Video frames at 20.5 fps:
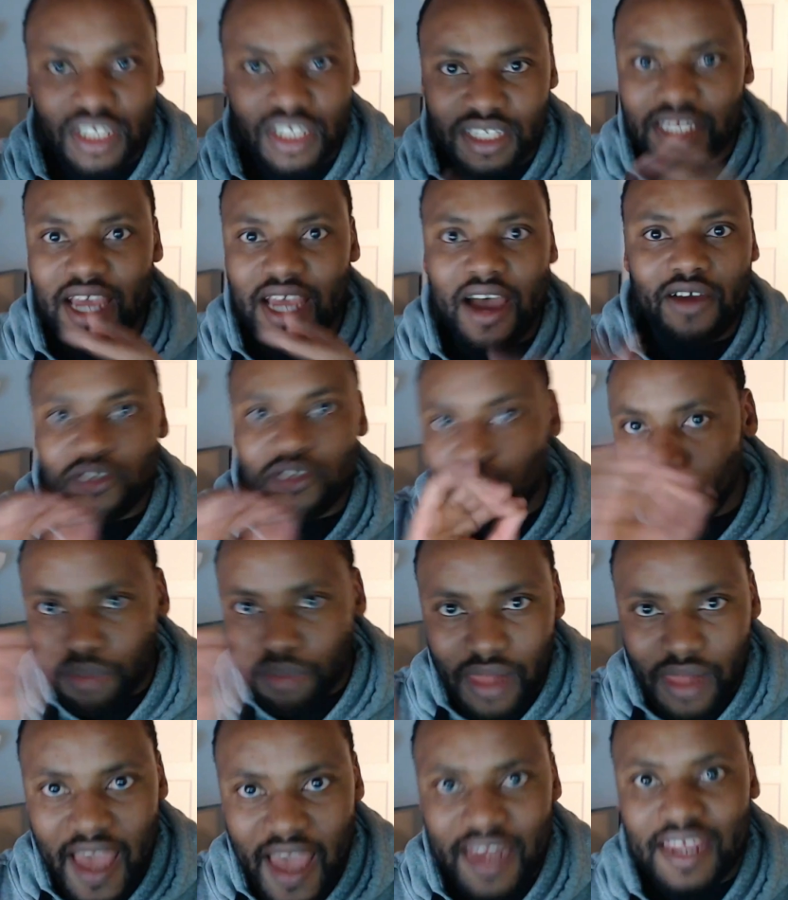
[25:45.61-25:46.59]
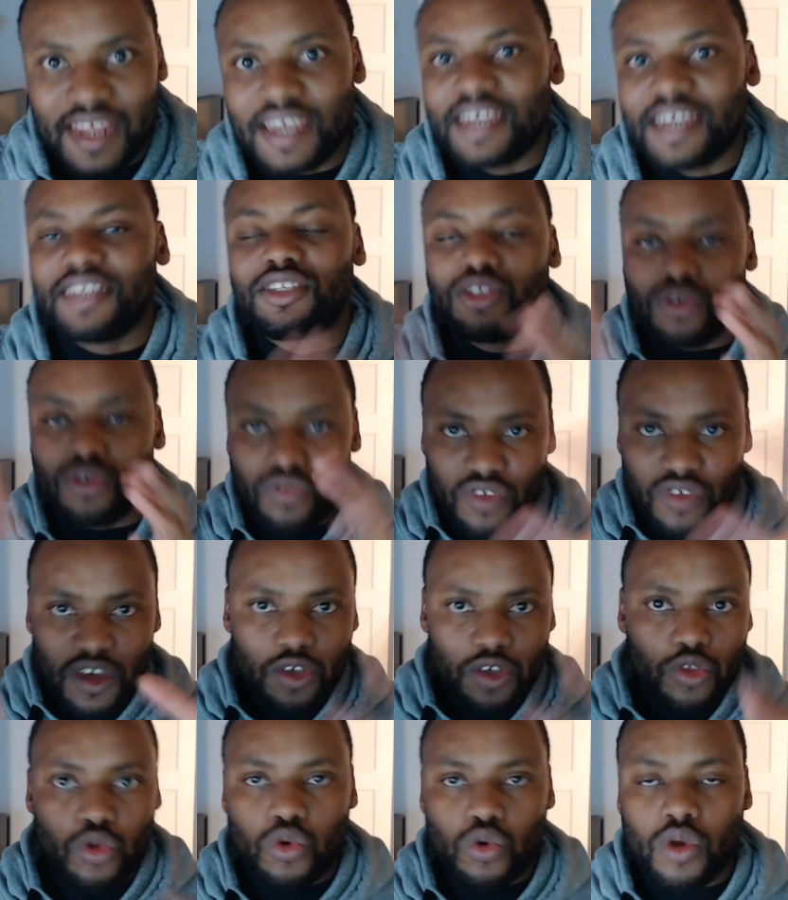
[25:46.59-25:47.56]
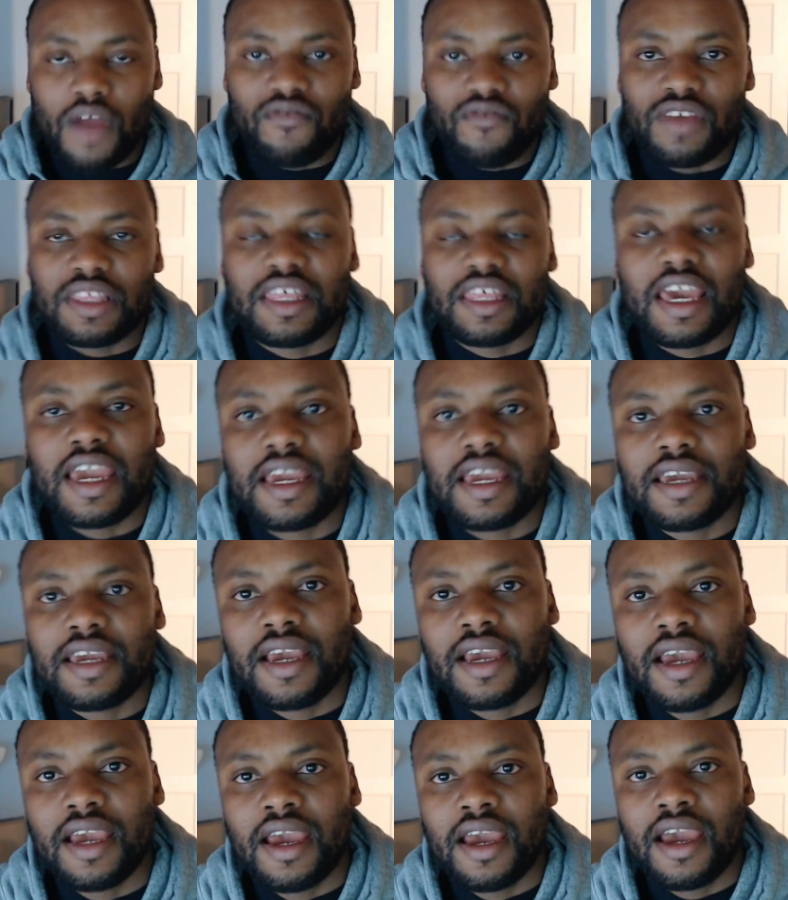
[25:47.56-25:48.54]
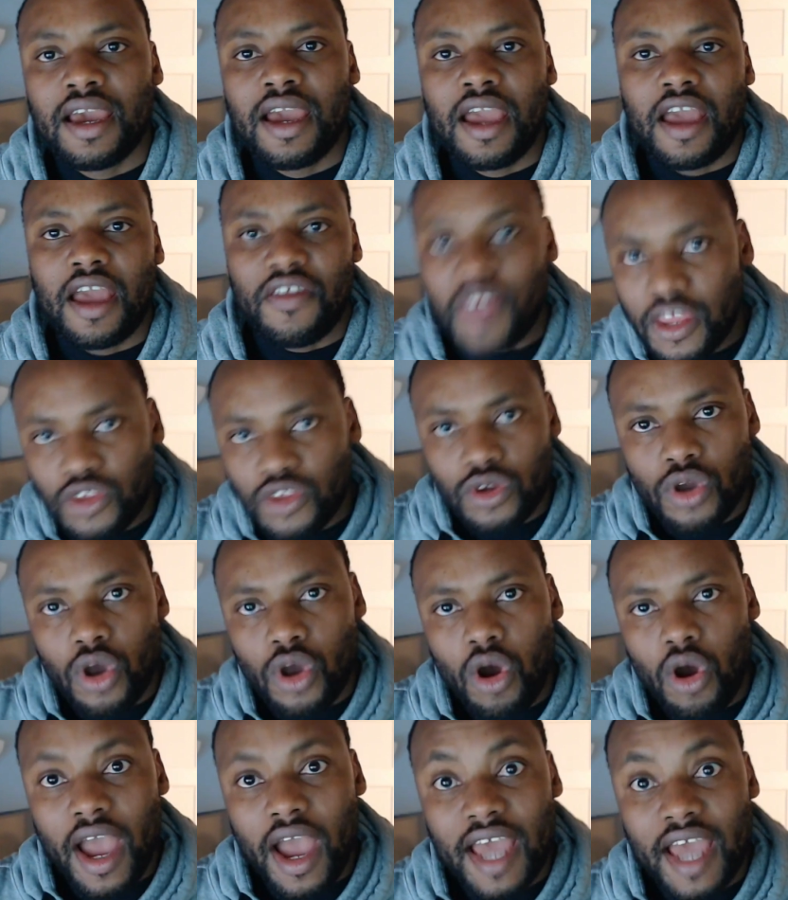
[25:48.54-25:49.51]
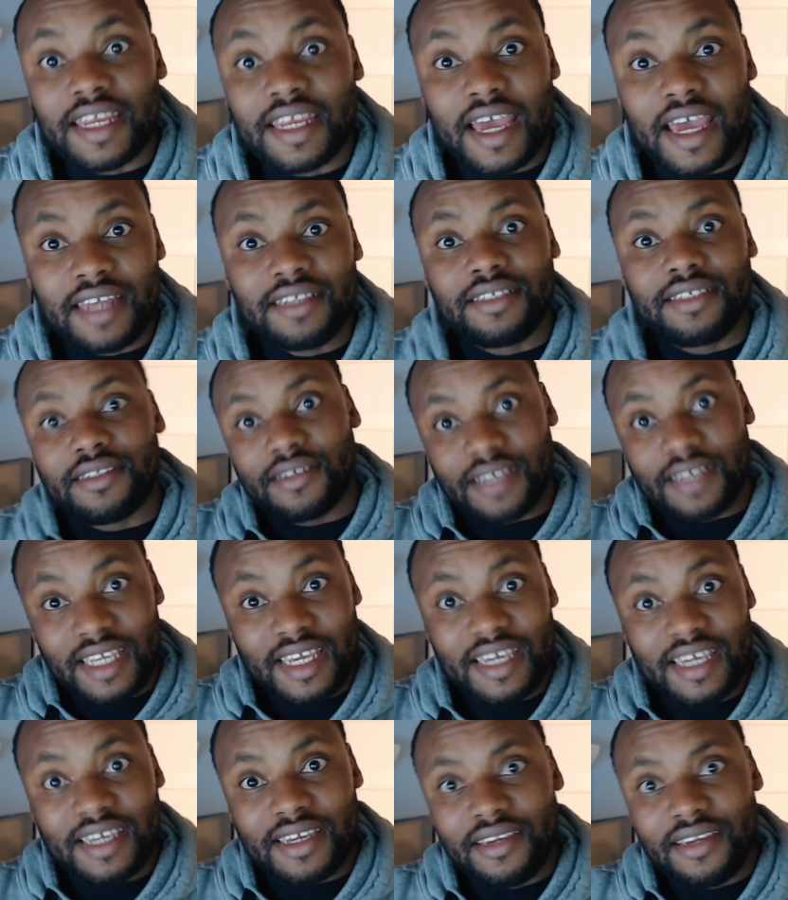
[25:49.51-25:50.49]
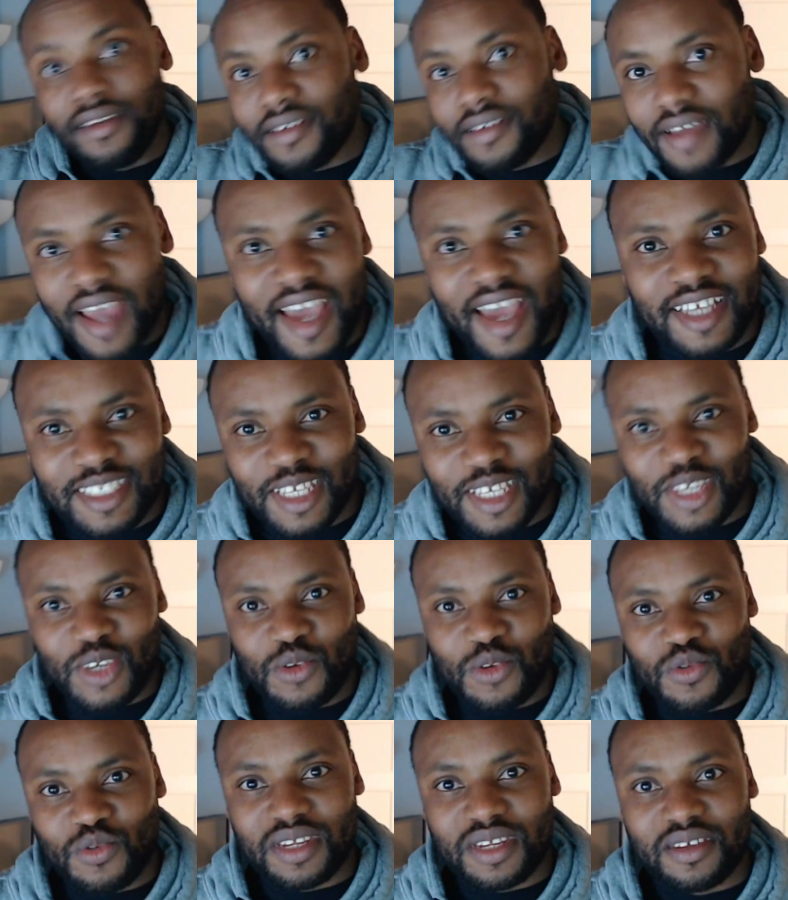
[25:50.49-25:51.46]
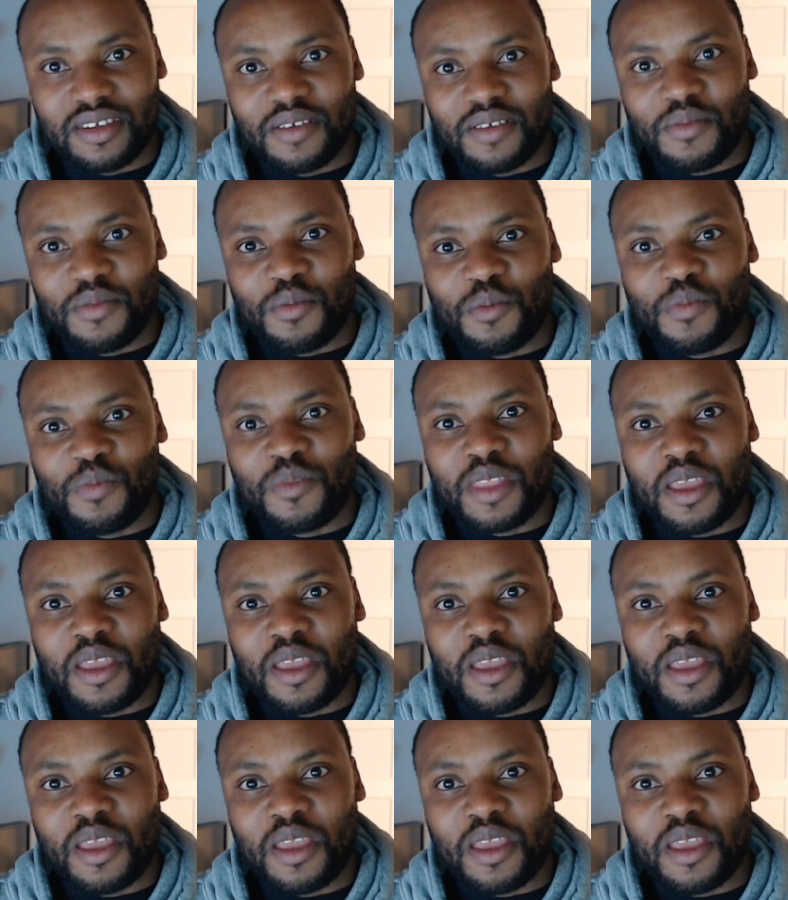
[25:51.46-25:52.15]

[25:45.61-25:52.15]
You sit down, you plan it, you think through everything, and then you go ahead and execute.